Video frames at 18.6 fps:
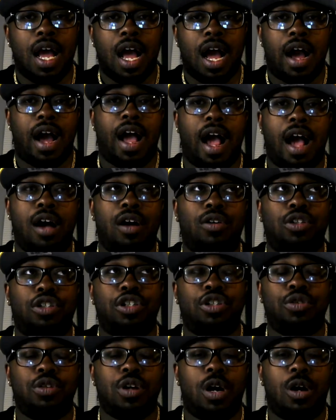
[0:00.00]
How do
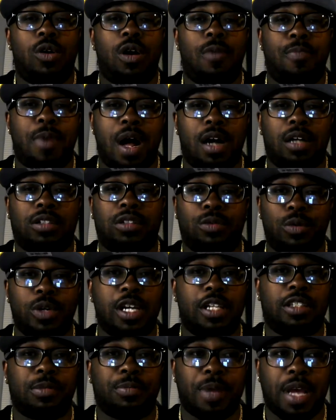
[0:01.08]
you know a boxer
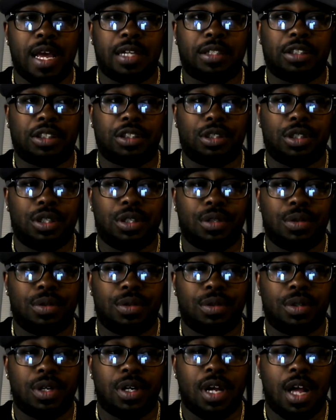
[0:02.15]
wins a match?
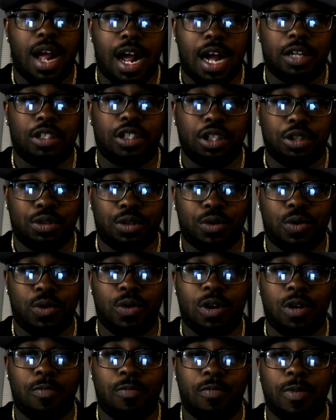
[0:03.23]
How do you
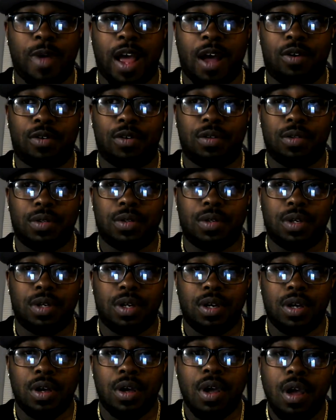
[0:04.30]
score a bout?
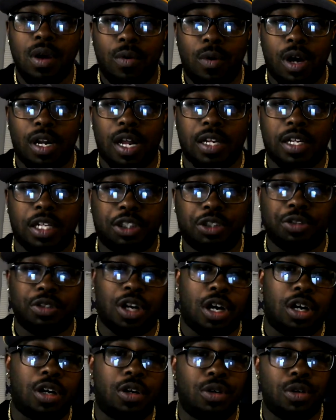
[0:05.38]
Well, I'll let you
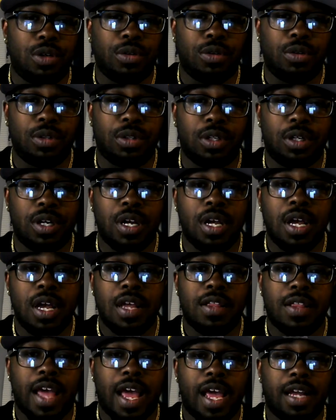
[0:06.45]
know
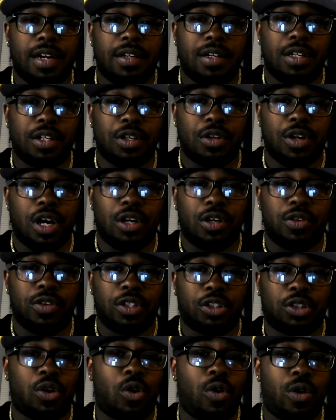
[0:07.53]
that, the
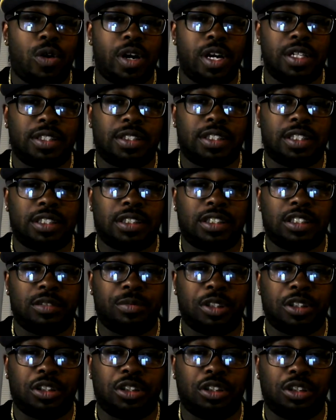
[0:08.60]
scoring system
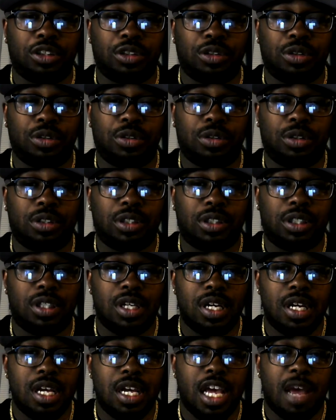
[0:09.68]
is used
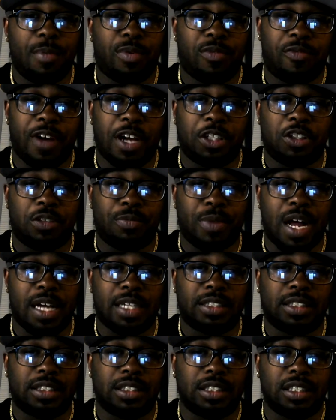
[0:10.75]
in professional
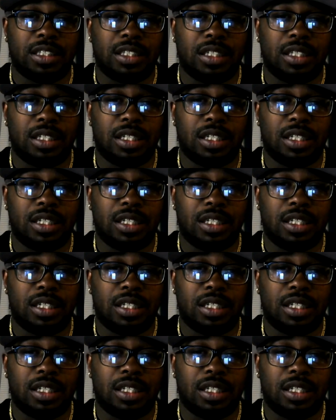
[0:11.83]
boxing